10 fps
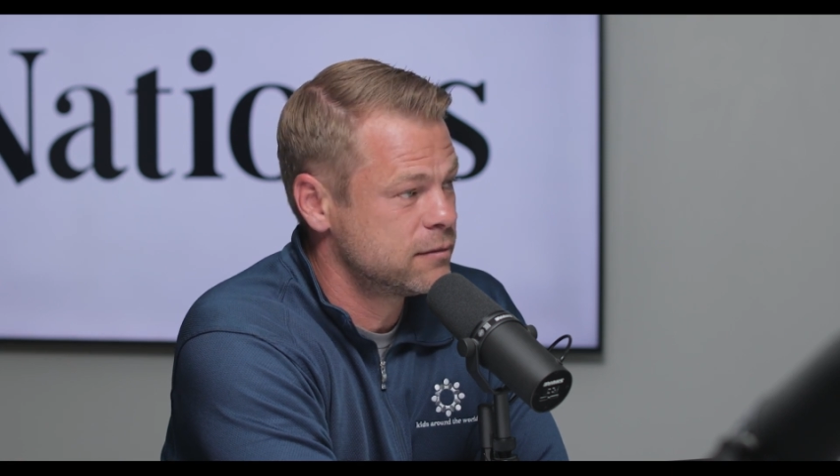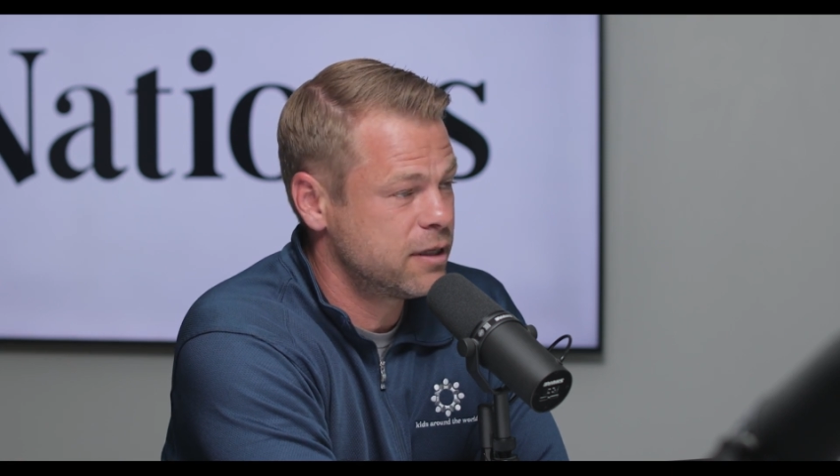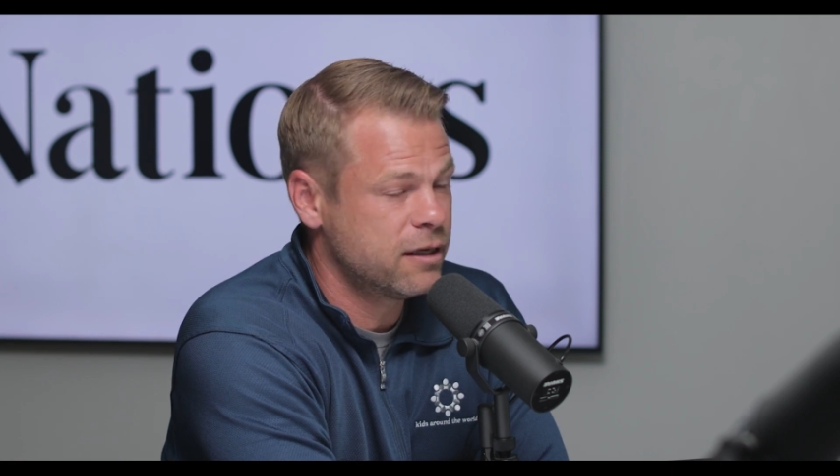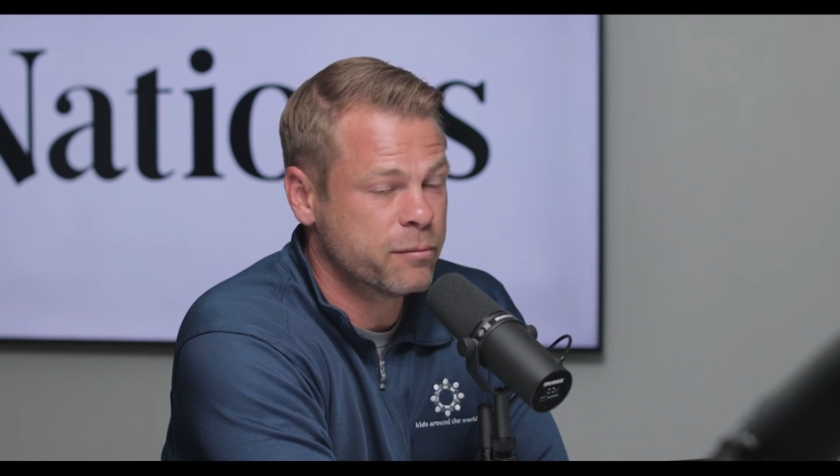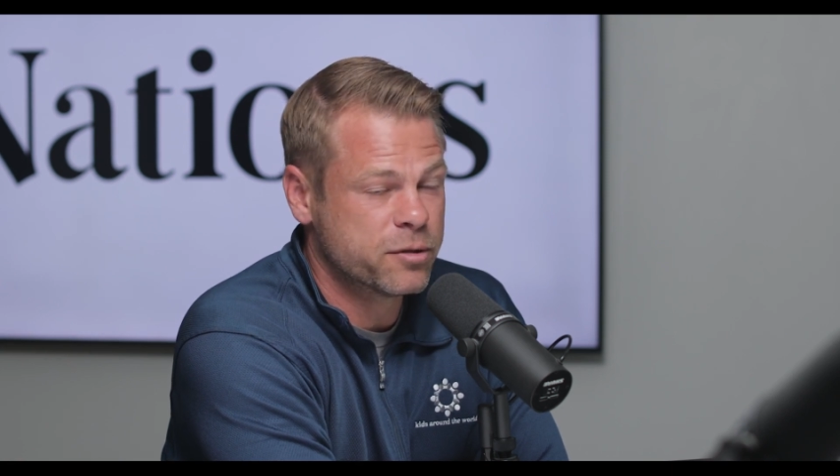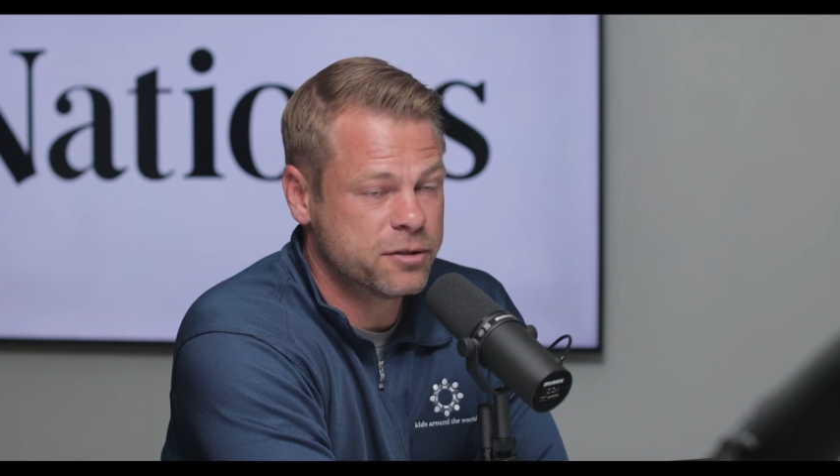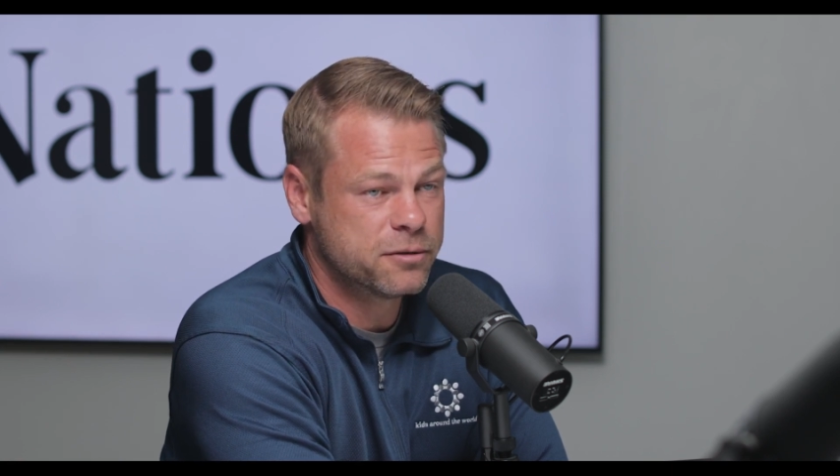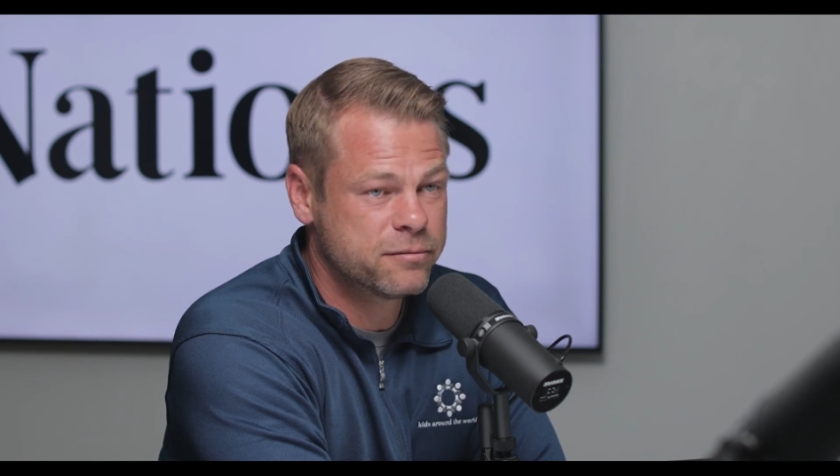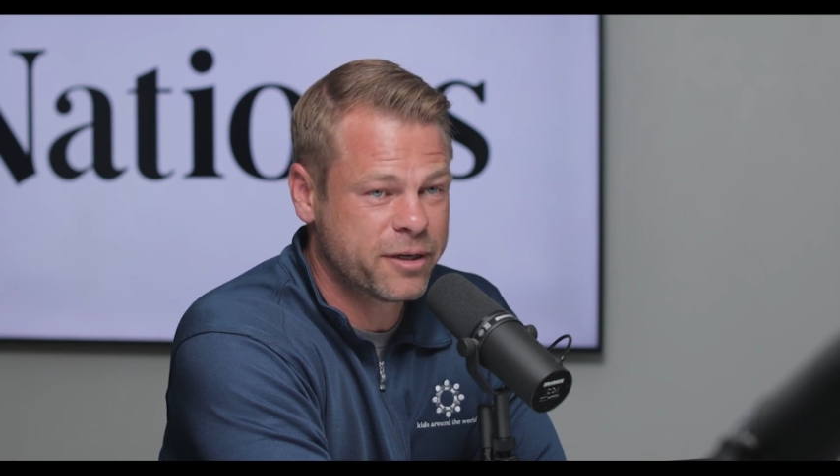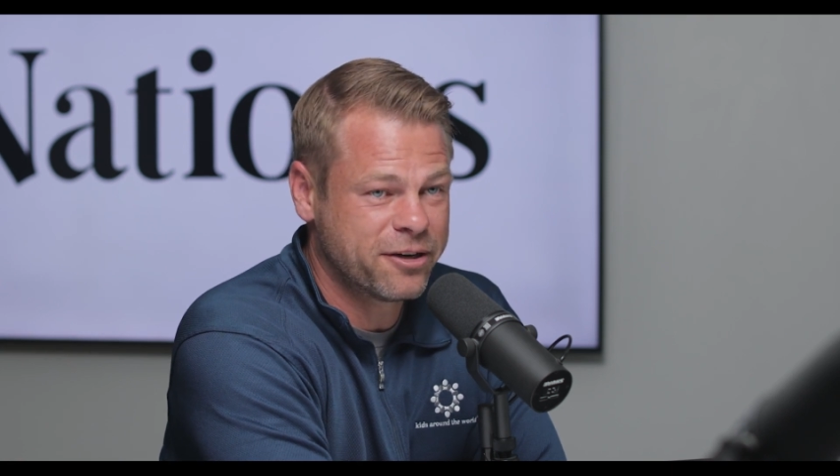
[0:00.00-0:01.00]
kid number
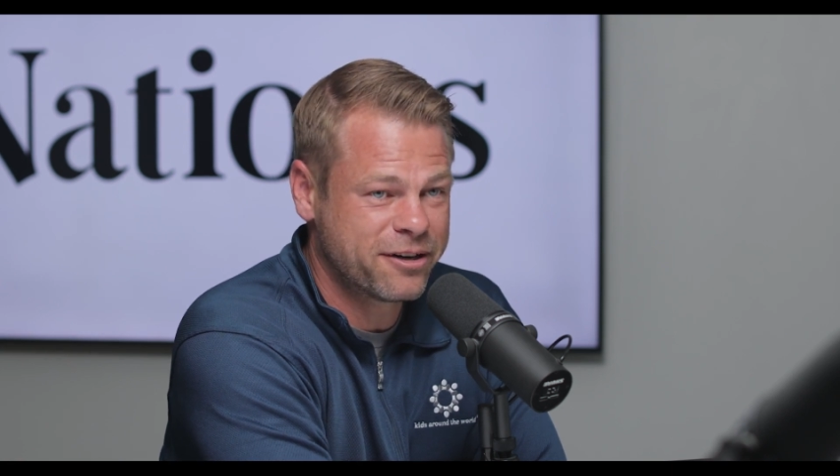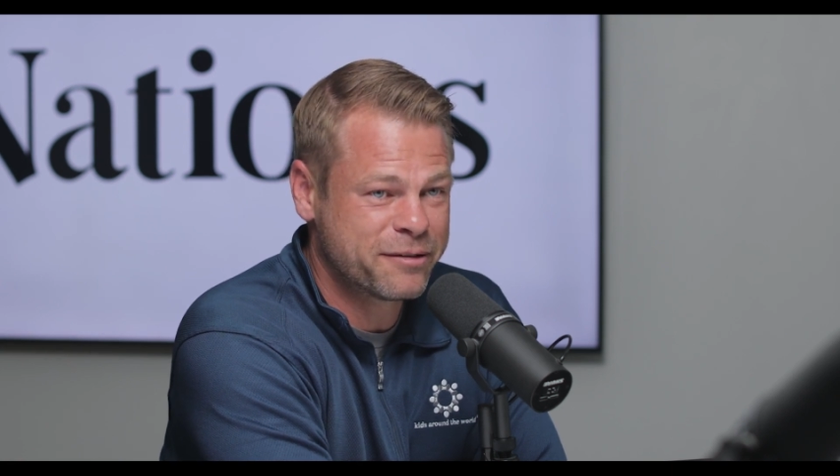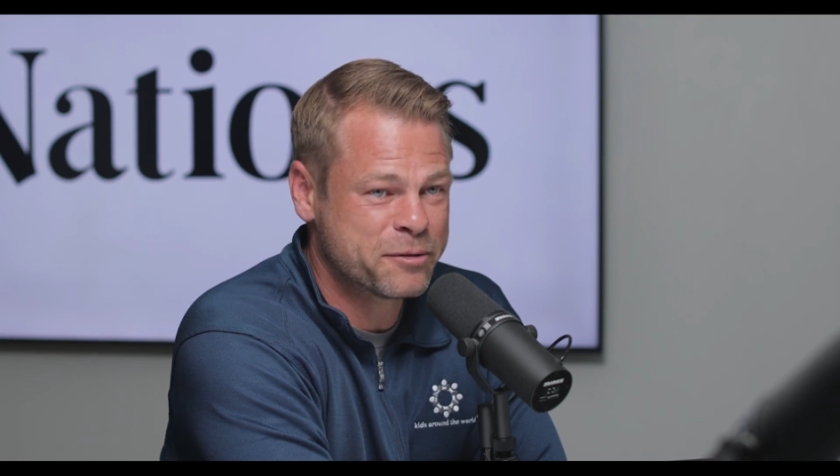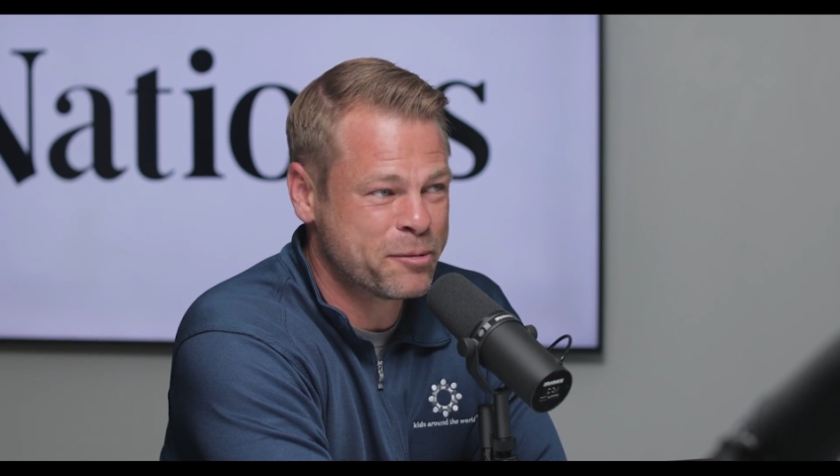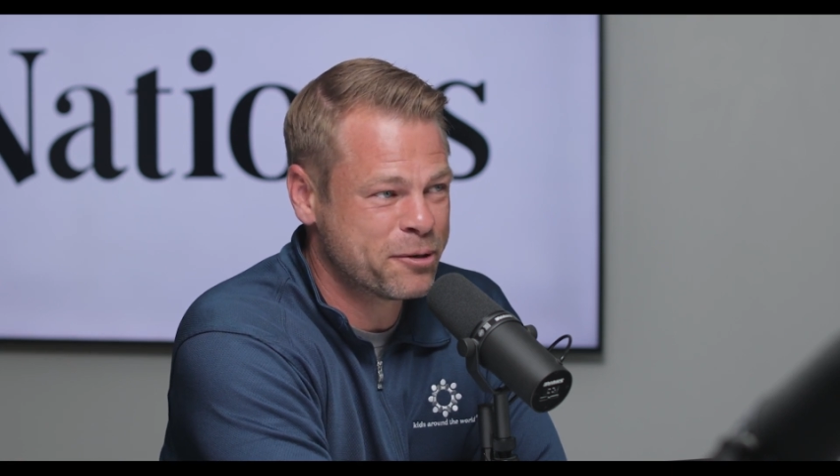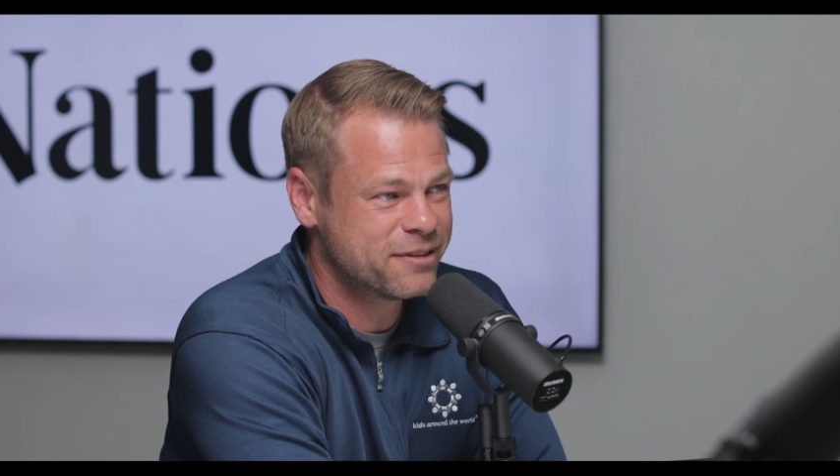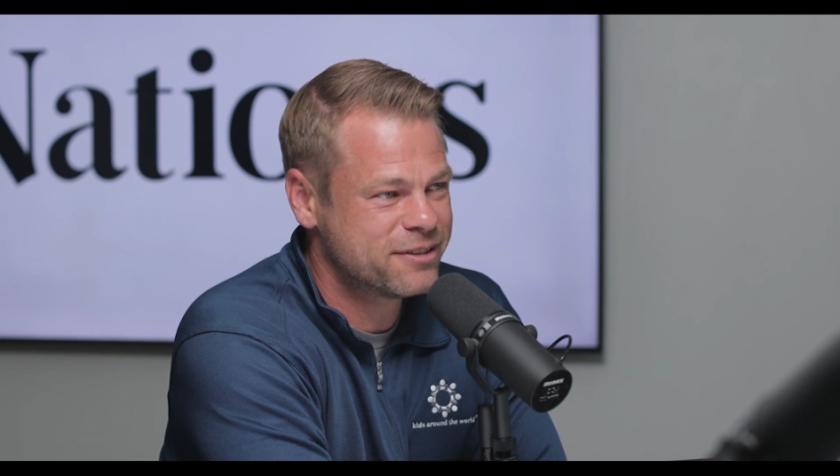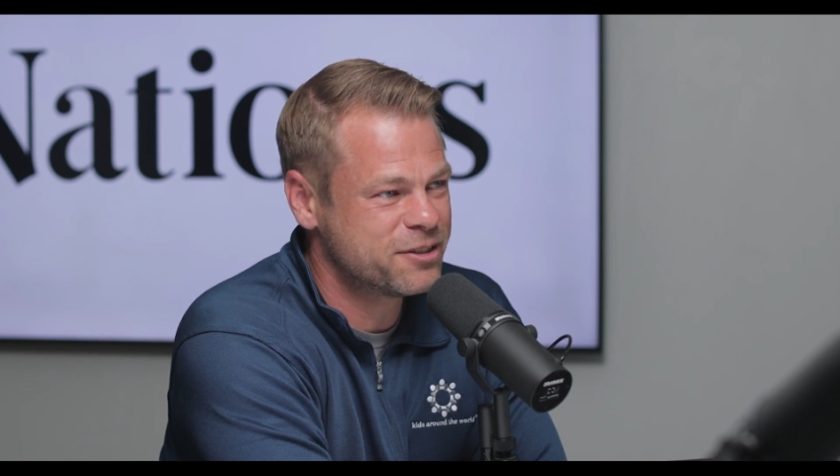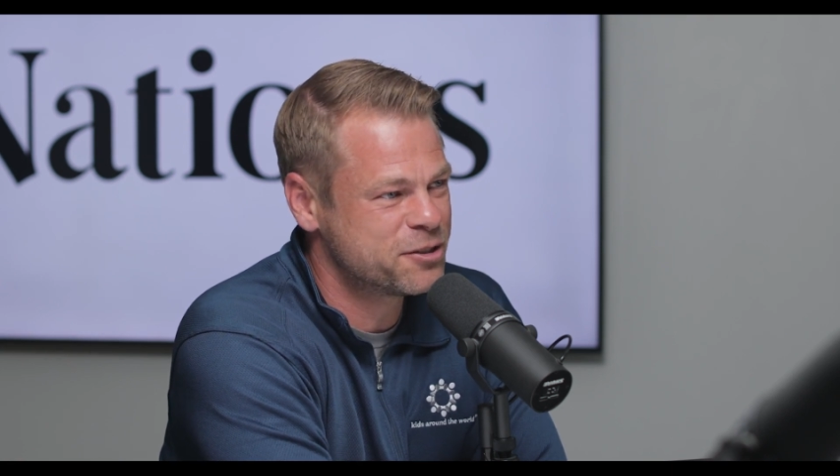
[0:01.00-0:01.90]
2, my daughter, was born.